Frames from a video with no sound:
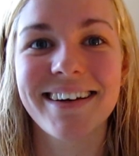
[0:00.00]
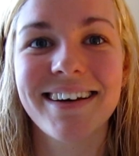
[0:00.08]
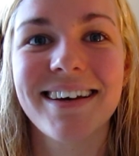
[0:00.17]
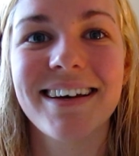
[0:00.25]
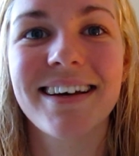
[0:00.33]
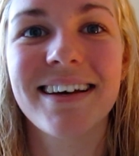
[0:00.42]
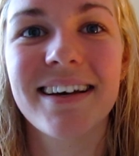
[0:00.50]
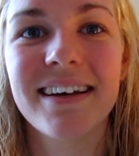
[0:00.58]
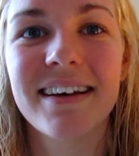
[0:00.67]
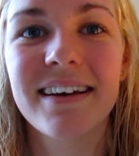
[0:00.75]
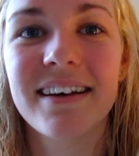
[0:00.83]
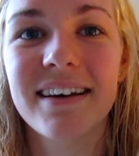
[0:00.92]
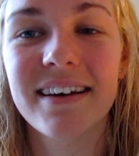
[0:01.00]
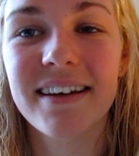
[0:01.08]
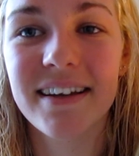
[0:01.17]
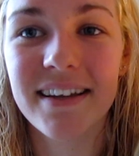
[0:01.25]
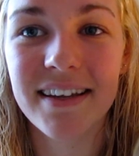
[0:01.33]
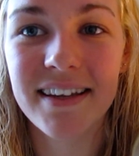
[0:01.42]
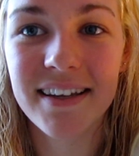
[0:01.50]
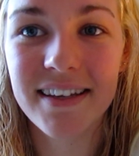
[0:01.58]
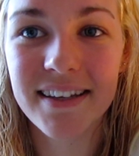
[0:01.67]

(silence)